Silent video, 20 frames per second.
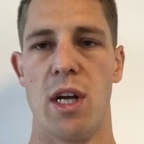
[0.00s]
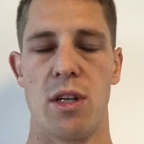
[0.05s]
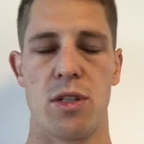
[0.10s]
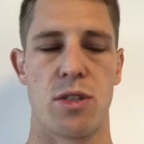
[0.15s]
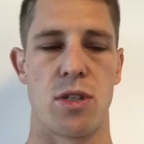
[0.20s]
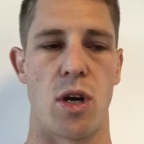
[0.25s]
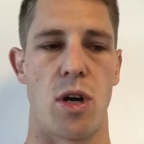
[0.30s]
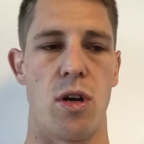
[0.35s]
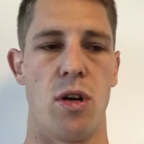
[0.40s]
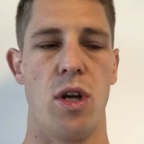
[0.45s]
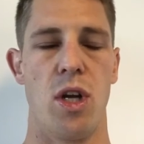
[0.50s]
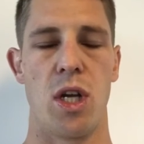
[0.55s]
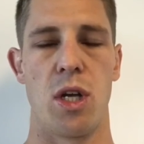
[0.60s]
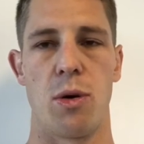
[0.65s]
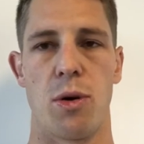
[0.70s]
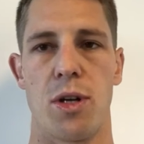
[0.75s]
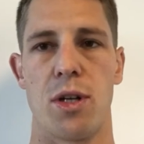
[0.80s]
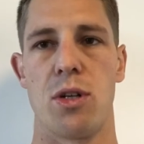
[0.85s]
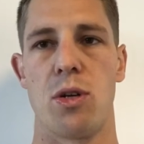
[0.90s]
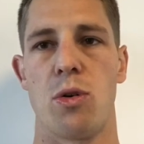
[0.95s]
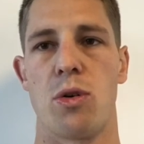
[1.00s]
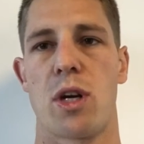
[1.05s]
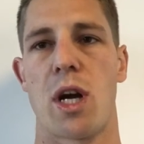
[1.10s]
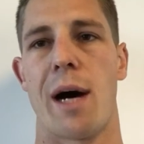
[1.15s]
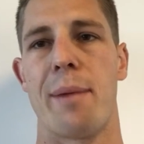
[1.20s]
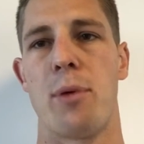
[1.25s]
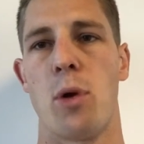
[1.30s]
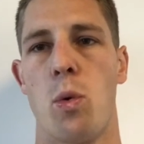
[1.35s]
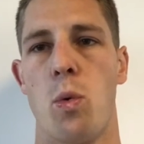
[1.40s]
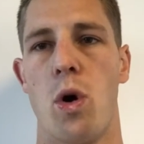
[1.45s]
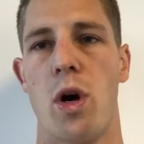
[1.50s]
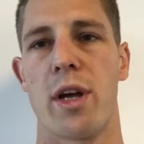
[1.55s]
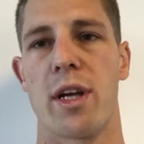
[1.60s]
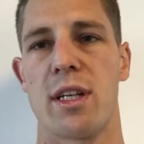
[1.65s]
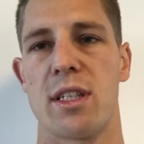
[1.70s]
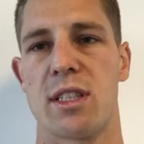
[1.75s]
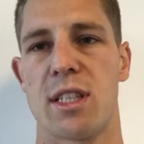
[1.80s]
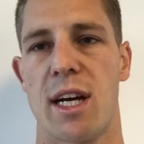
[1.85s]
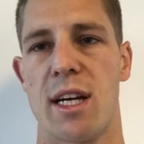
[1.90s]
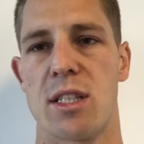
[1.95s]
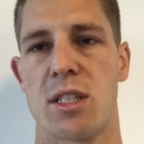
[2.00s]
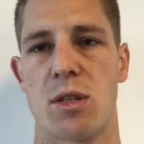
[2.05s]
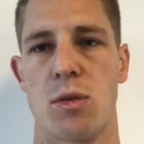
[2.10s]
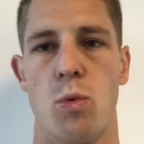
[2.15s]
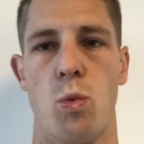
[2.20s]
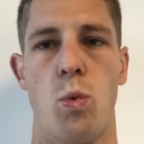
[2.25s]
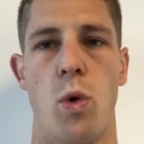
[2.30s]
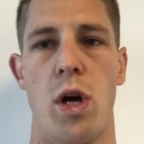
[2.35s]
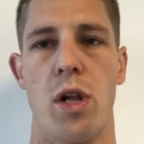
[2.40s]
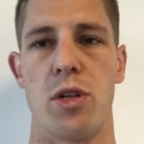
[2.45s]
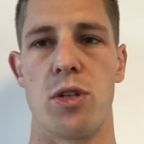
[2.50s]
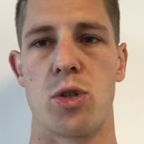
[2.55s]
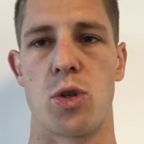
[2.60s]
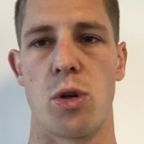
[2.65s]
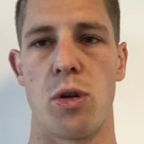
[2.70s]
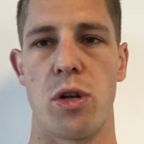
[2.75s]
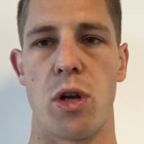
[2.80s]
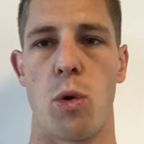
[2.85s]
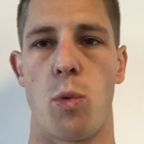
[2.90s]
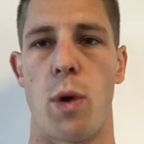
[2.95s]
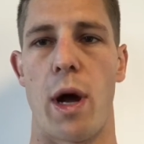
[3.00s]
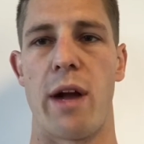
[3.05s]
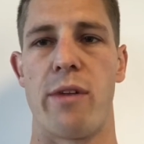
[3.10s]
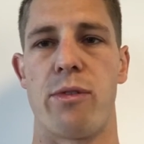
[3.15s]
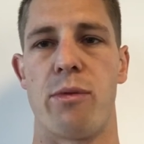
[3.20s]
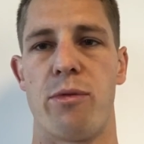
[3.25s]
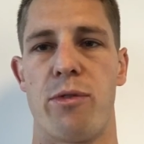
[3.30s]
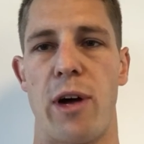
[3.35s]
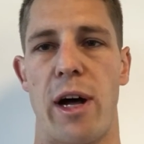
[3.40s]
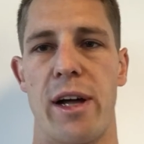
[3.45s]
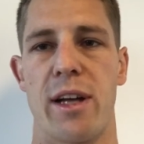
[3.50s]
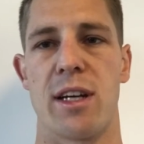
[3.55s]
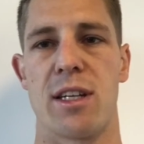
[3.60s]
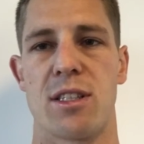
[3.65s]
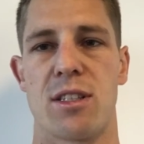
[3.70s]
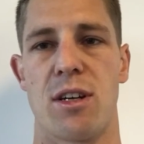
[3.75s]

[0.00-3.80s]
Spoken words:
So you want to do a couple of working sets well and truly away from failure.